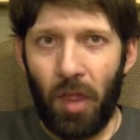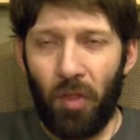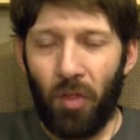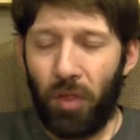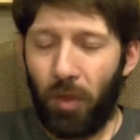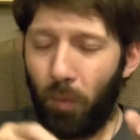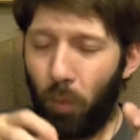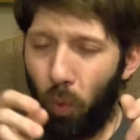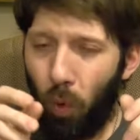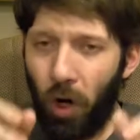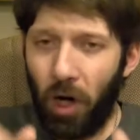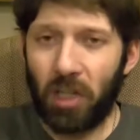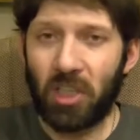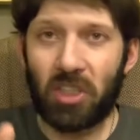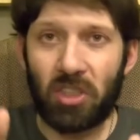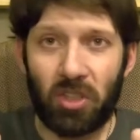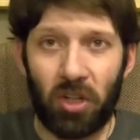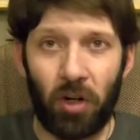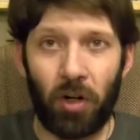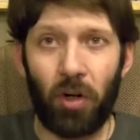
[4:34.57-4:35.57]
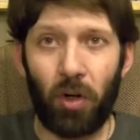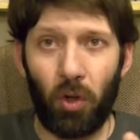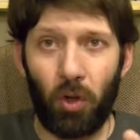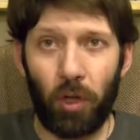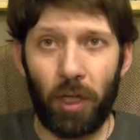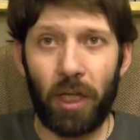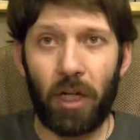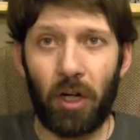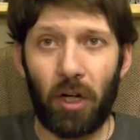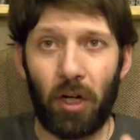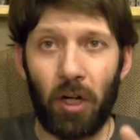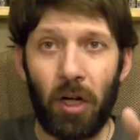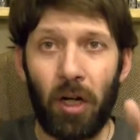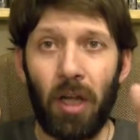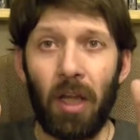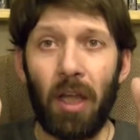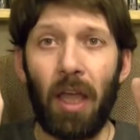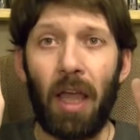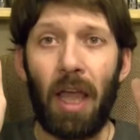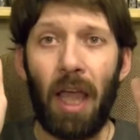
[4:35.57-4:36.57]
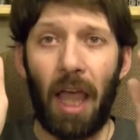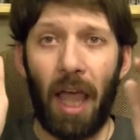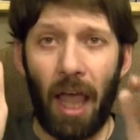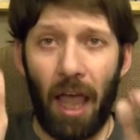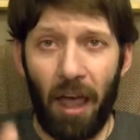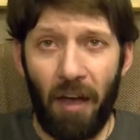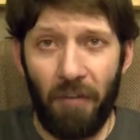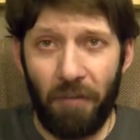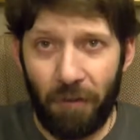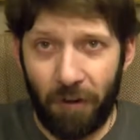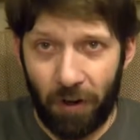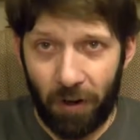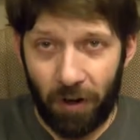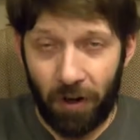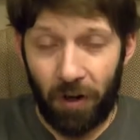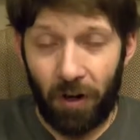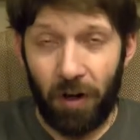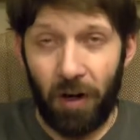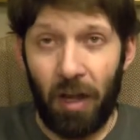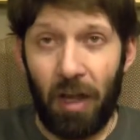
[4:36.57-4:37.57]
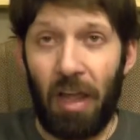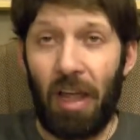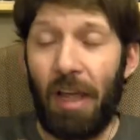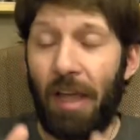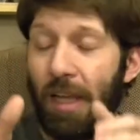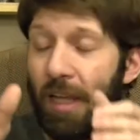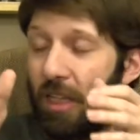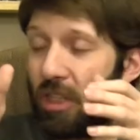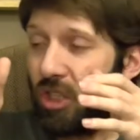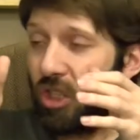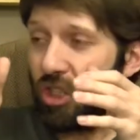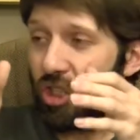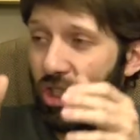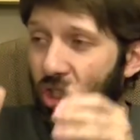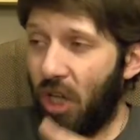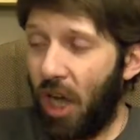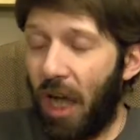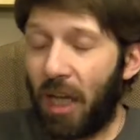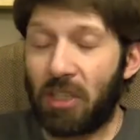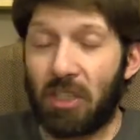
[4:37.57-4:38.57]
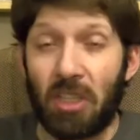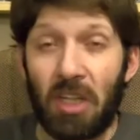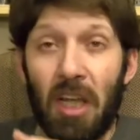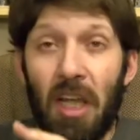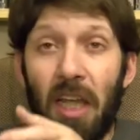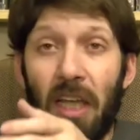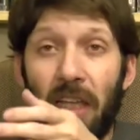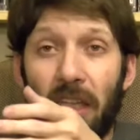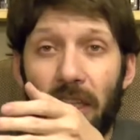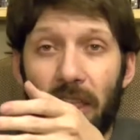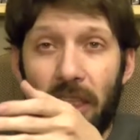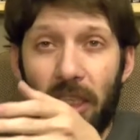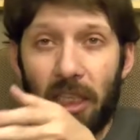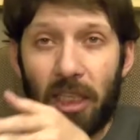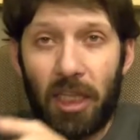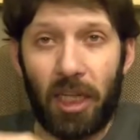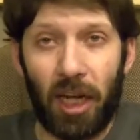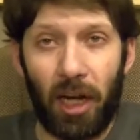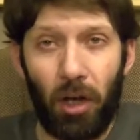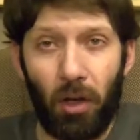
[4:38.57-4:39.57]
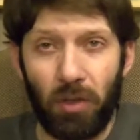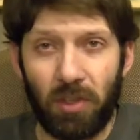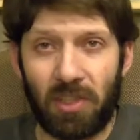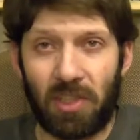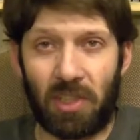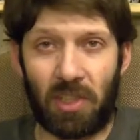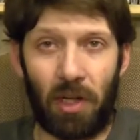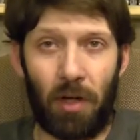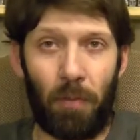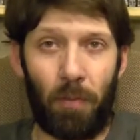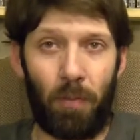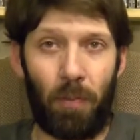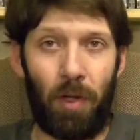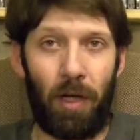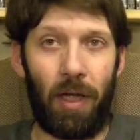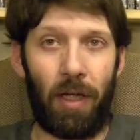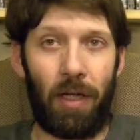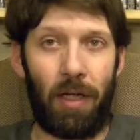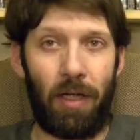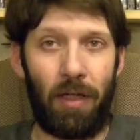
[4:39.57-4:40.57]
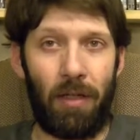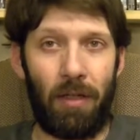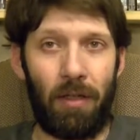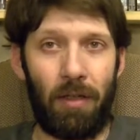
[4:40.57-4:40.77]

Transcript: The worst turtle leader ever just killed somebody